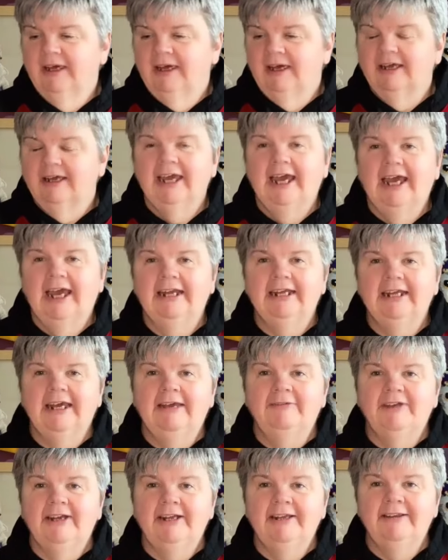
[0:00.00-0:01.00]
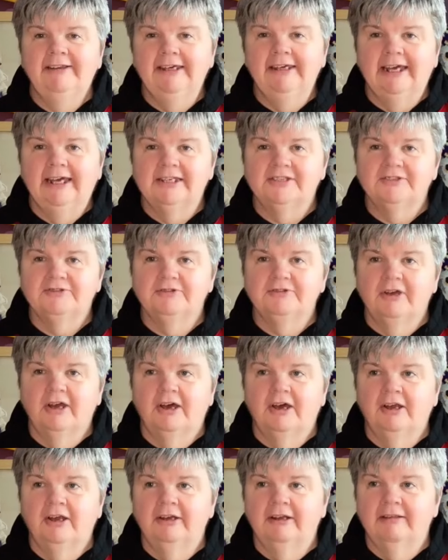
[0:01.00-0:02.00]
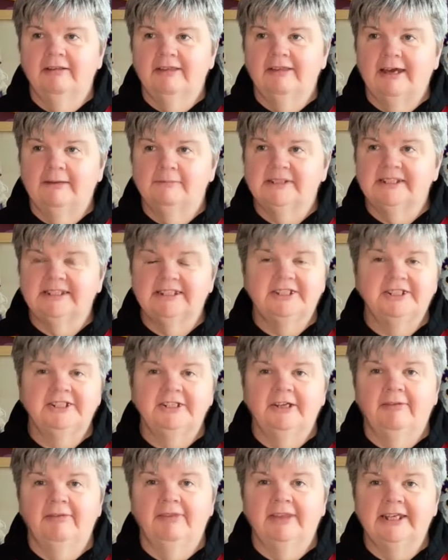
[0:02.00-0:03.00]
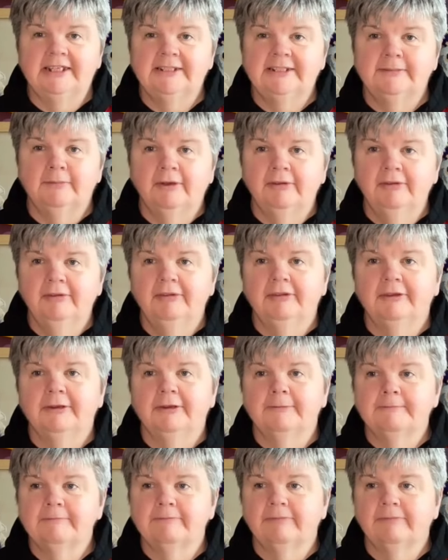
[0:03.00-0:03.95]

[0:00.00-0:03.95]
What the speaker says: Again, if anything gets drawn that I'm stitching on this month,